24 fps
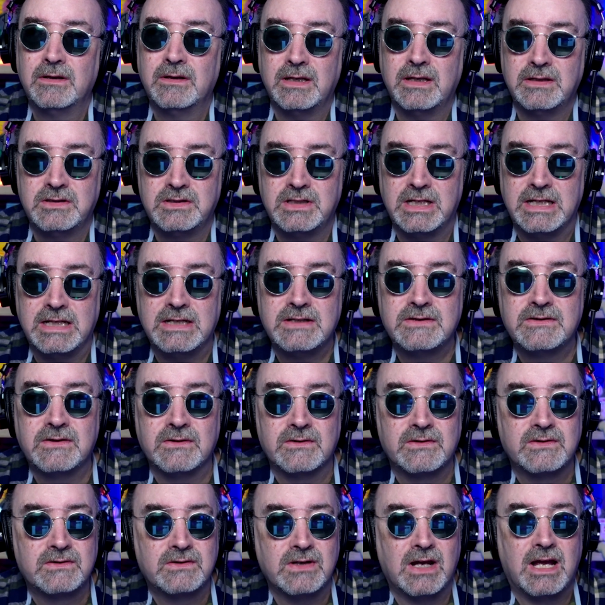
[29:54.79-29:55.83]
They change their
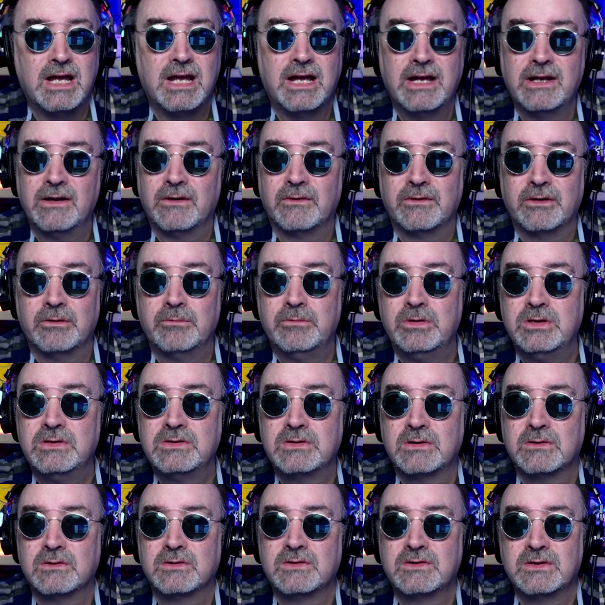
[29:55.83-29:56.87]
style, their musical